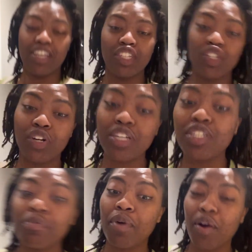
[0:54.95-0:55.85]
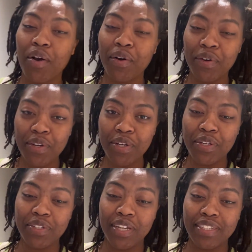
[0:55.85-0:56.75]
starting tomorrow.
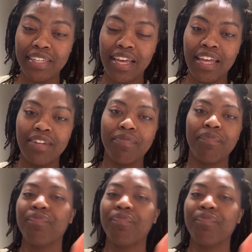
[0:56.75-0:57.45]
So I said,